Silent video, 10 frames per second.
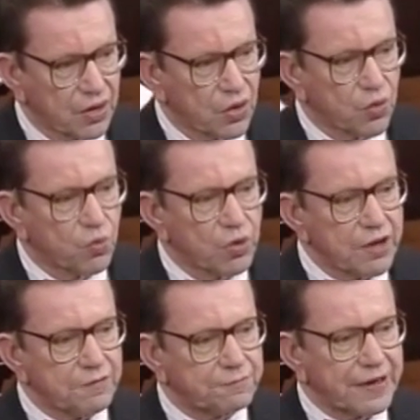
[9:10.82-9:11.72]

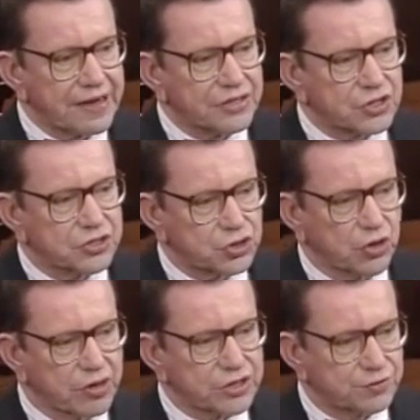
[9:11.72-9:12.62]
We face a
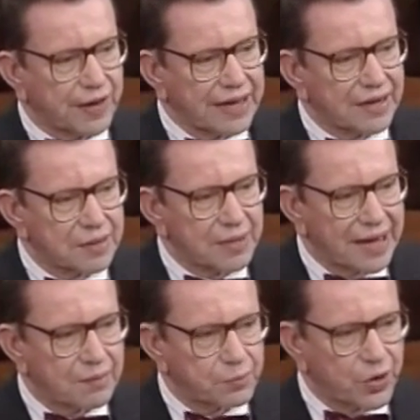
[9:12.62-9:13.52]
choice, finally,
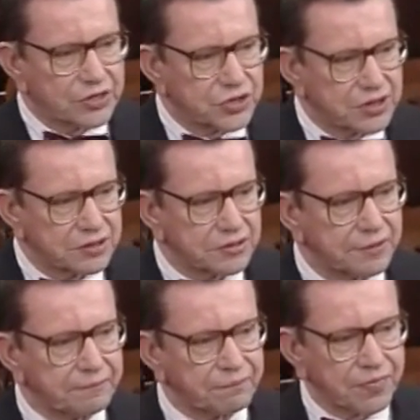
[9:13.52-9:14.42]
Madam President,
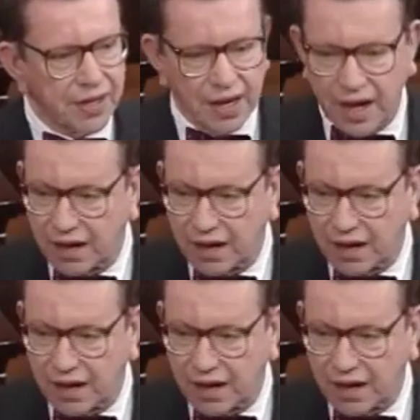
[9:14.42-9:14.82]
of